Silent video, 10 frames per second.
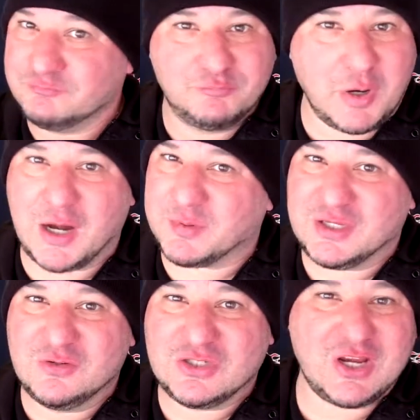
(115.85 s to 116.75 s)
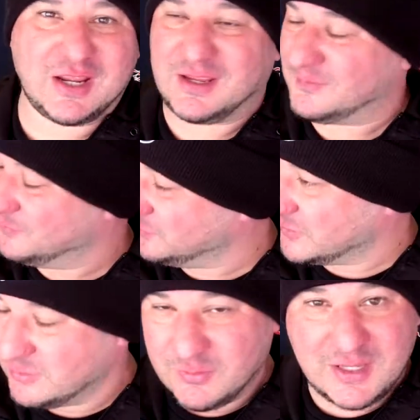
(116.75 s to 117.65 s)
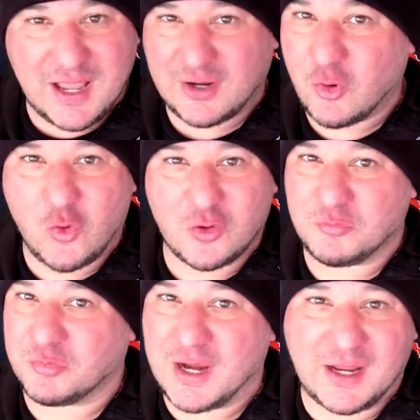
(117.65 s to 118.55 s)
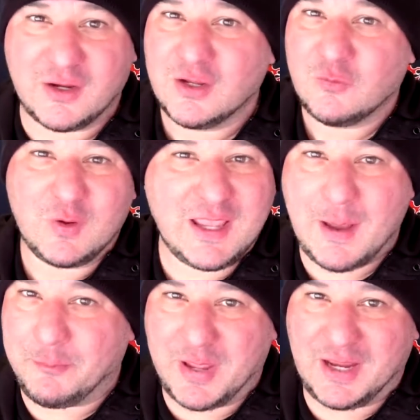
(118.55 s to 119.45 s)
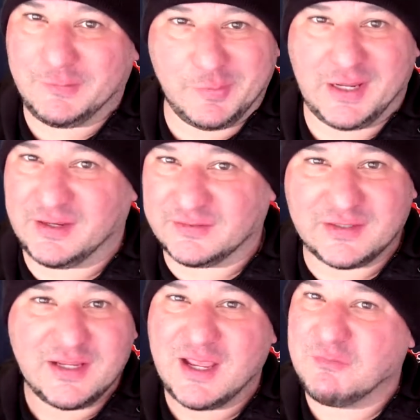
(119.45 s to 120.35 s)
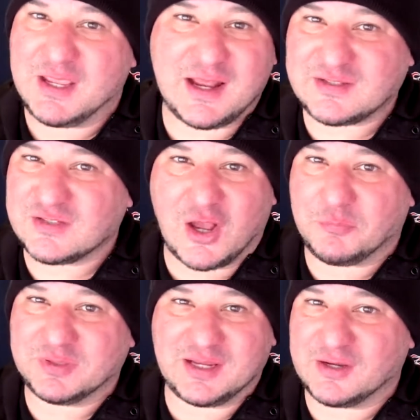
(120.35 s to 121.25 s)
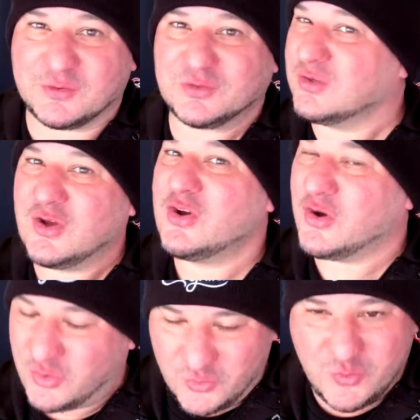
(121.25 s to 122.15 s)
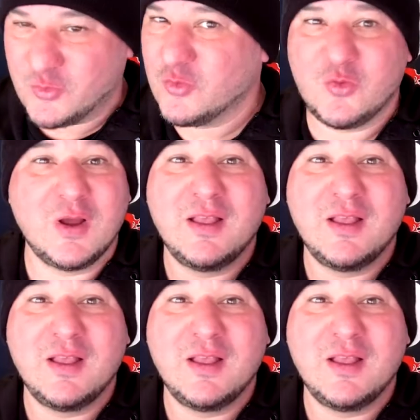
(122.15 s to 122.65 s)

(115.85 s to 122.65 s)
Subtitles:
Barbecue chicken. We got cornbread. We got baked beans. And we got salt potatoes. Oh,